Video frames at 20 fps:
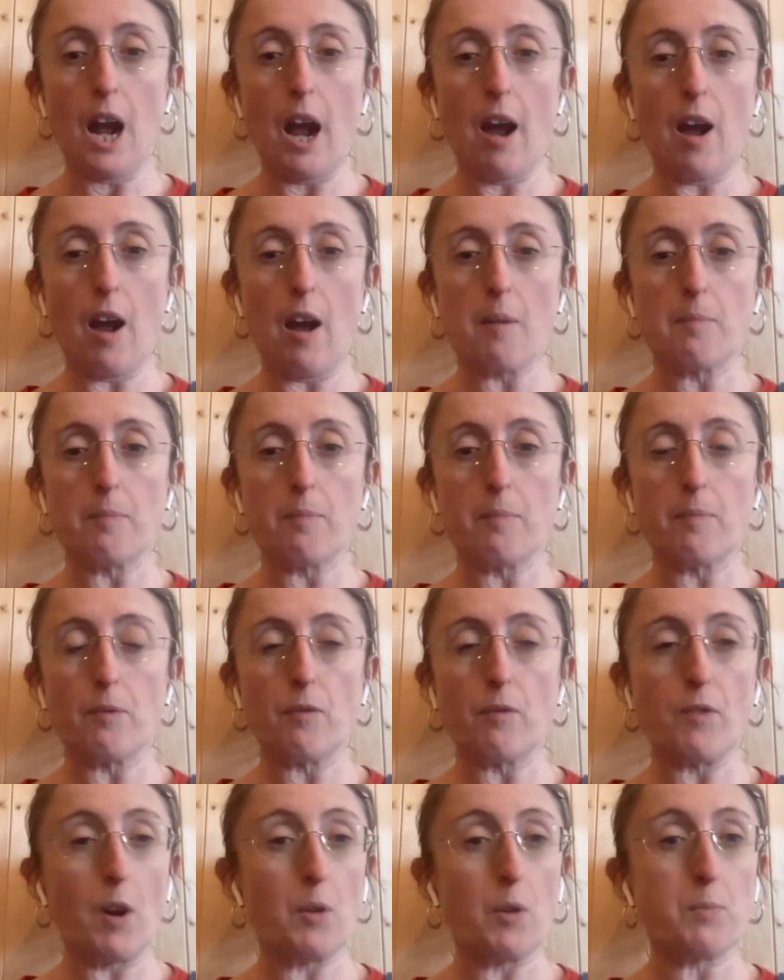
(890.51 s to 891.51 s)

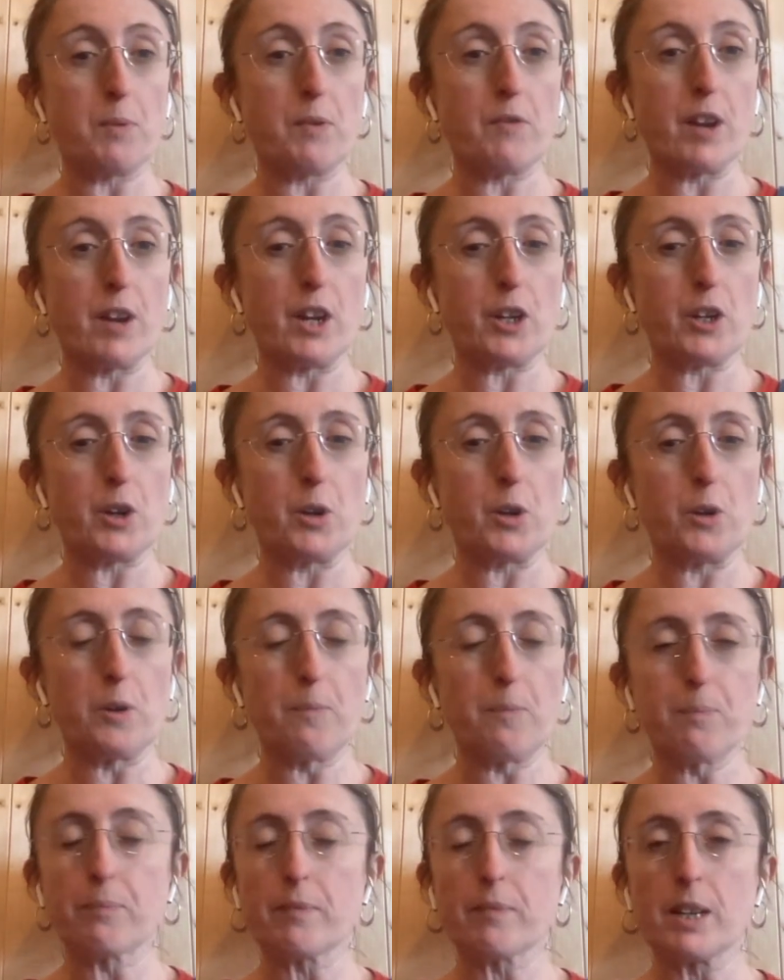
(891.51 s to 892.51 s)
That would be really cool.